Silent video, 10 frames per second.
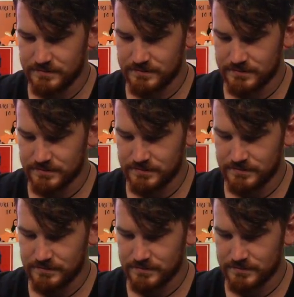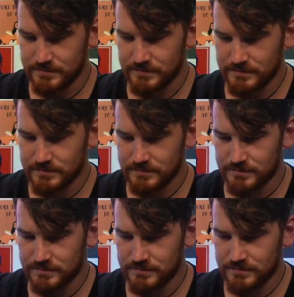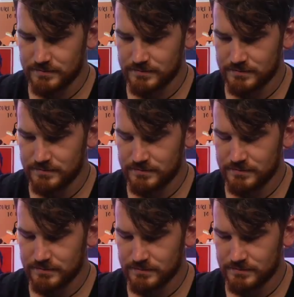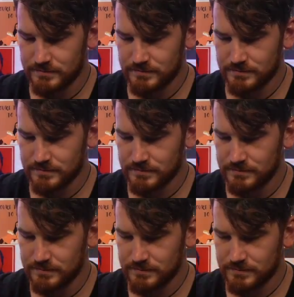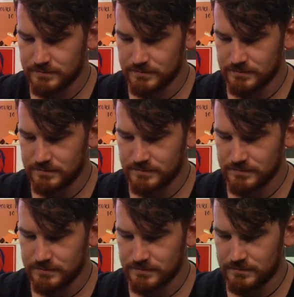(silent)